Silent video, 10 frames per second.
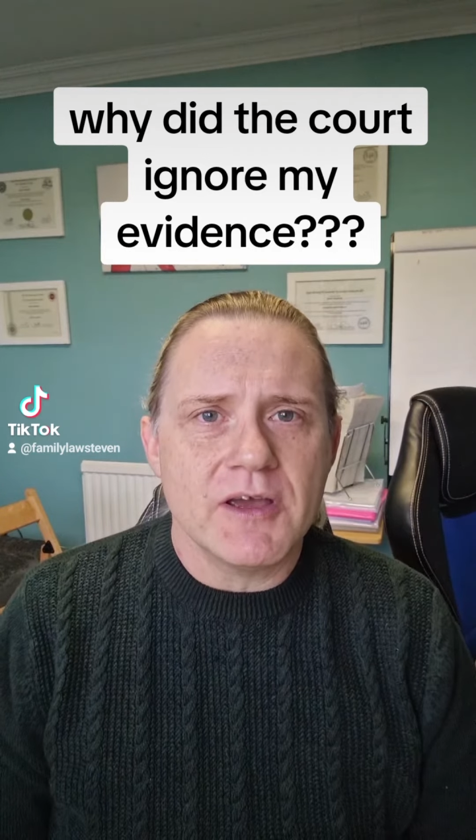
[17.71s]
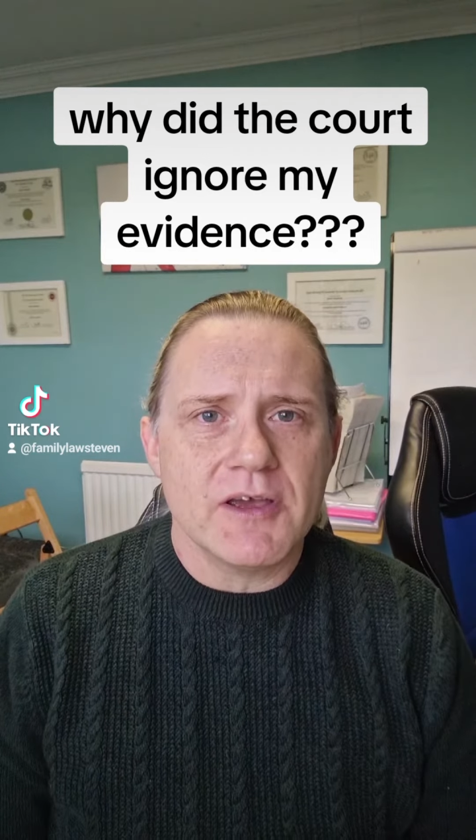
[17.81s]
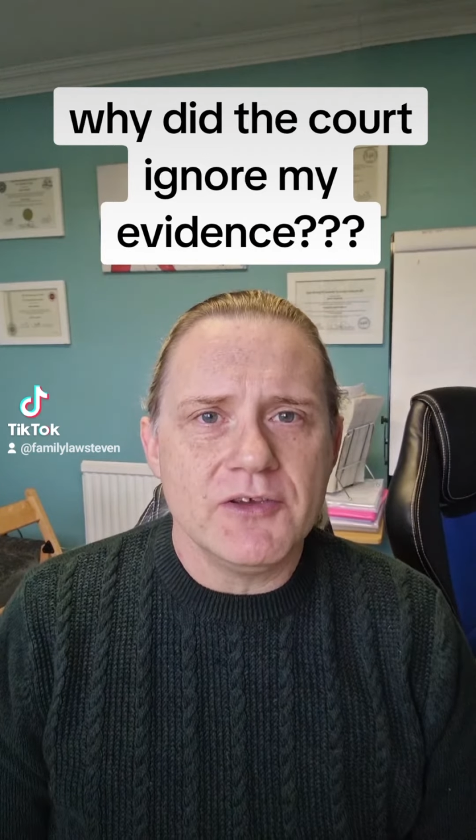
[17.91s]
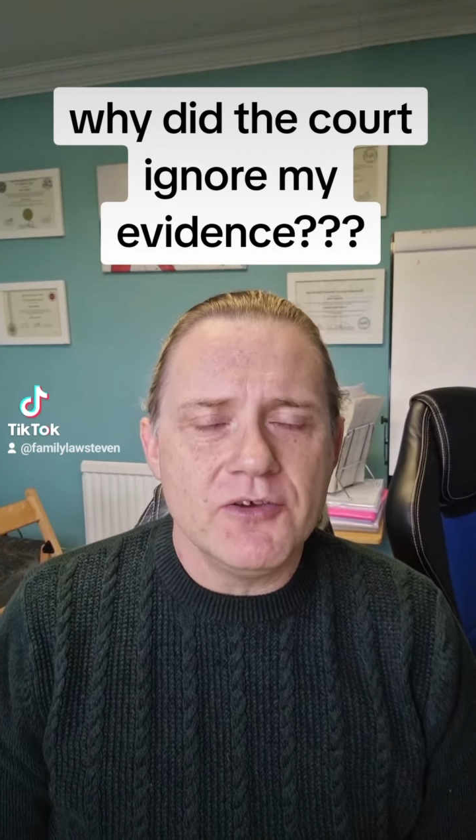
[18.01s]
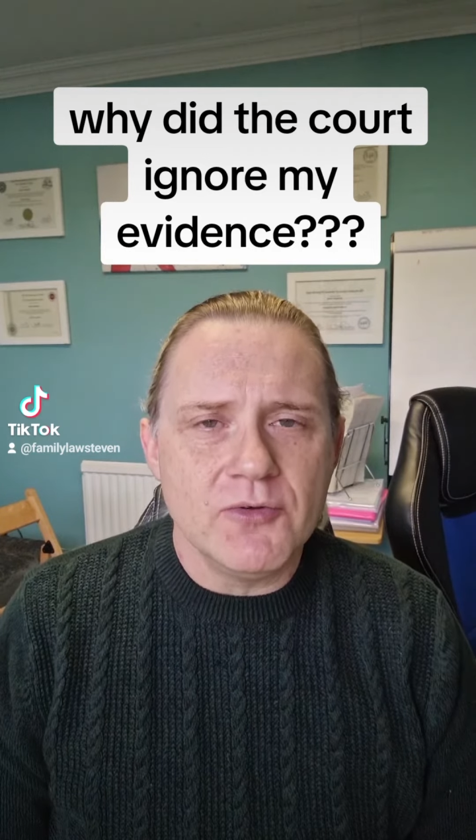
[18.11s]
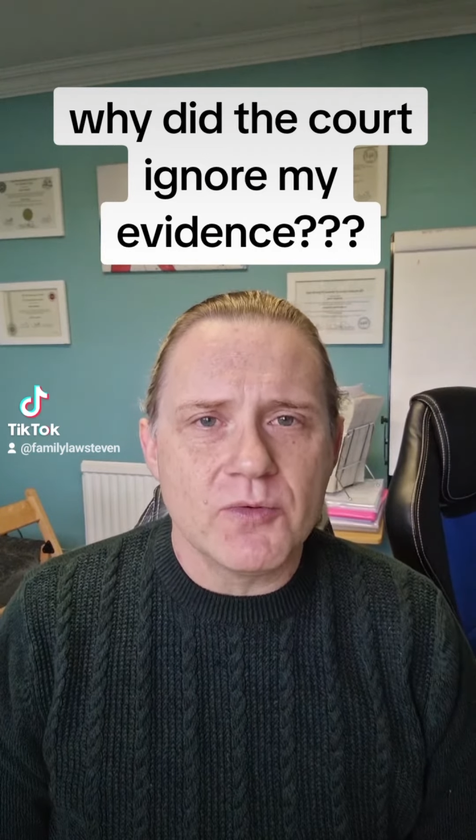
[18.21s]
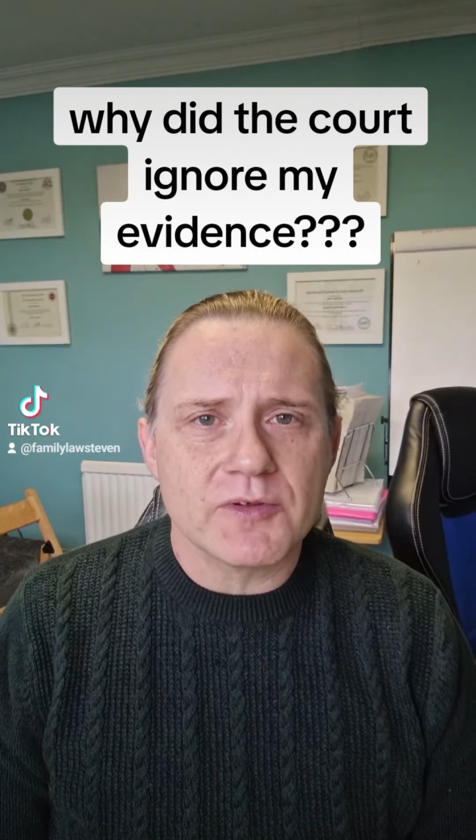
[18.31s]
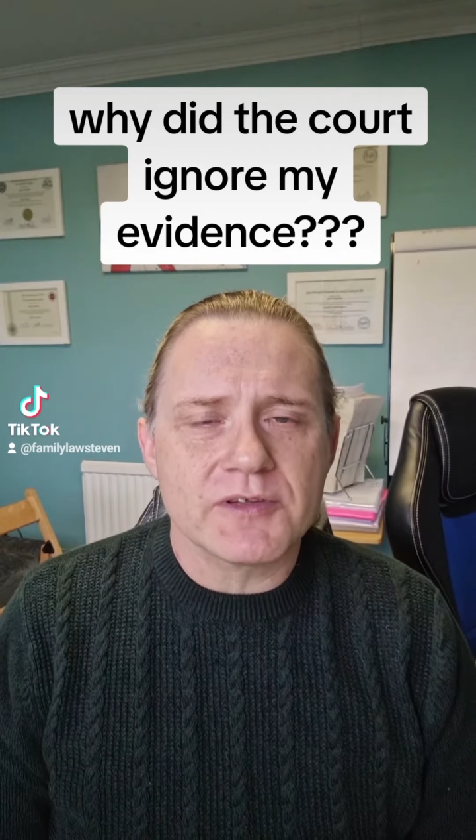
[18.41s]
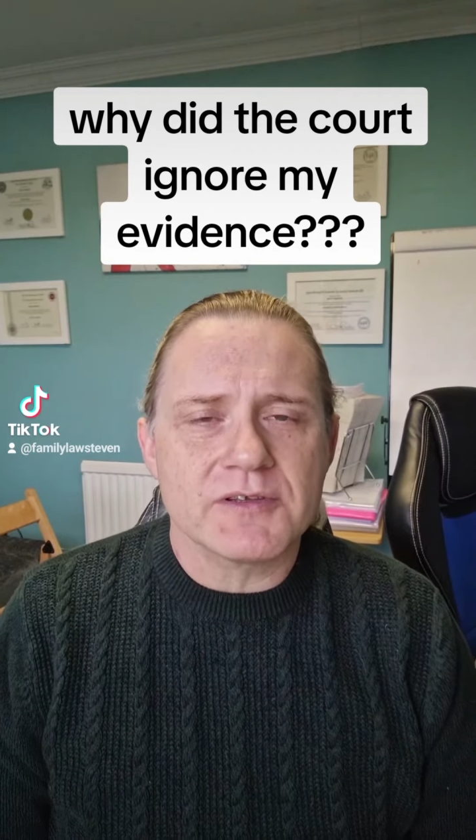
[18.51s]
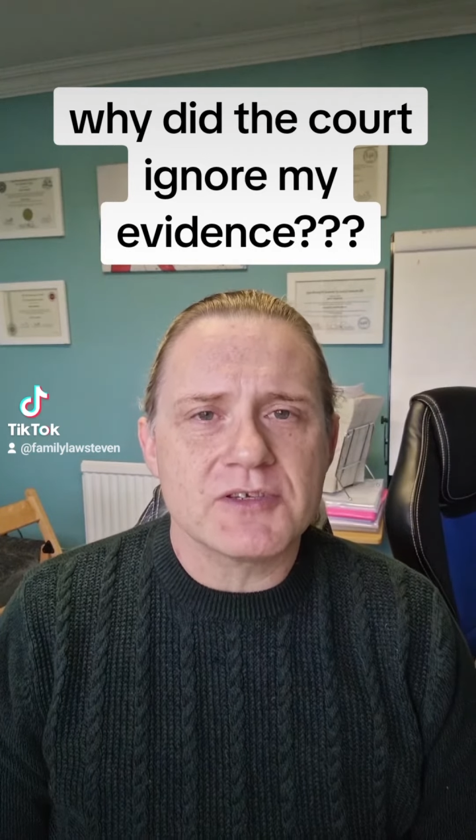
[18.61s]
You
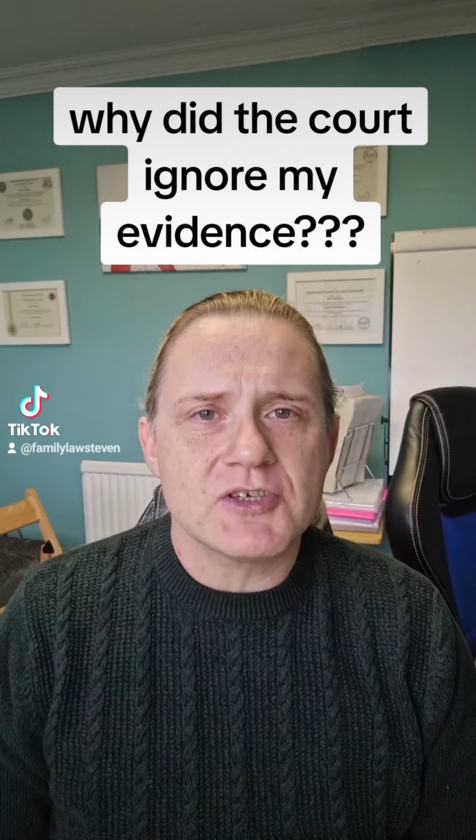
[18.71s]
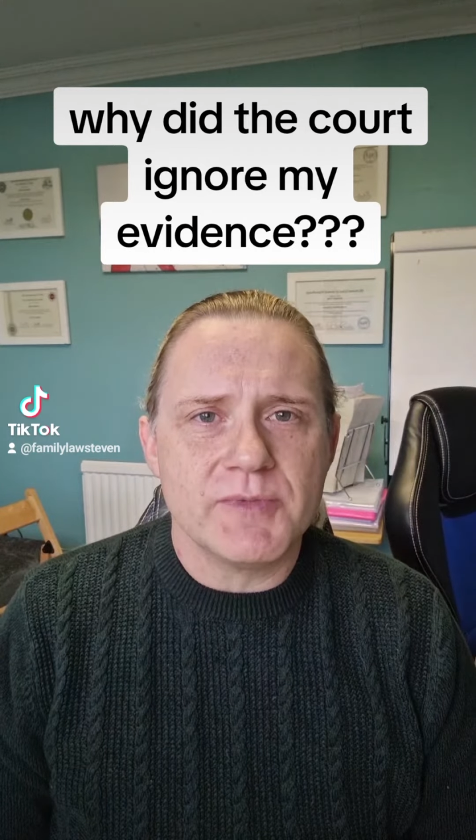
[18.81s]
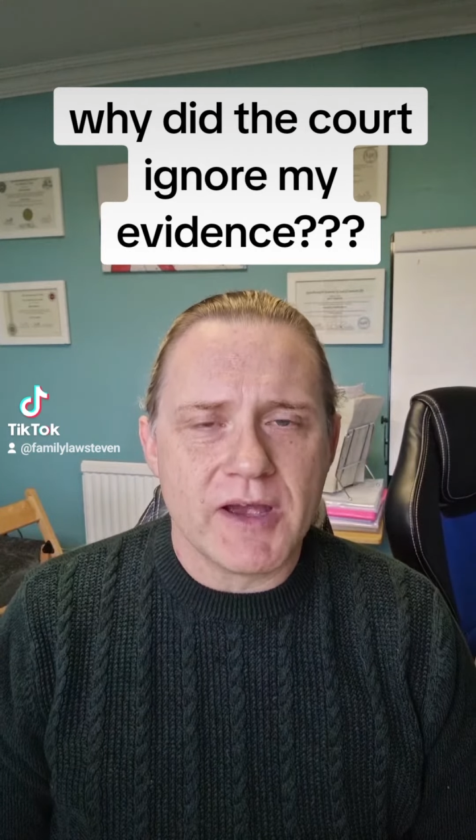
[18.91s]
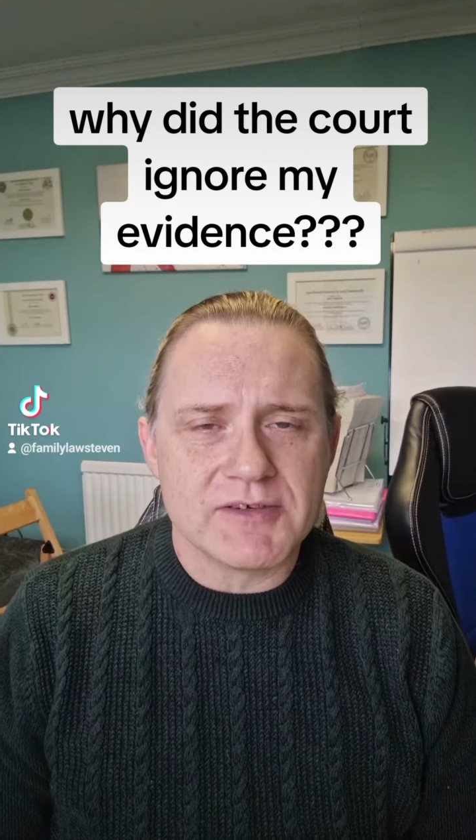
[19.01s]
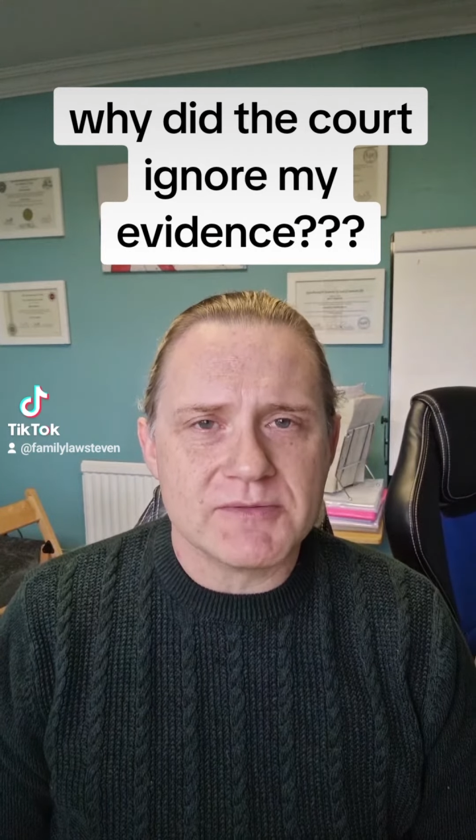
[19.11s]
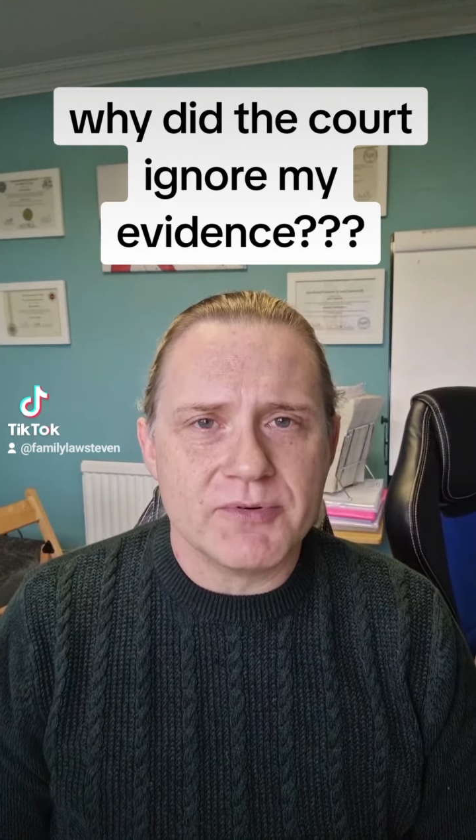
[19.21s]
want to be able to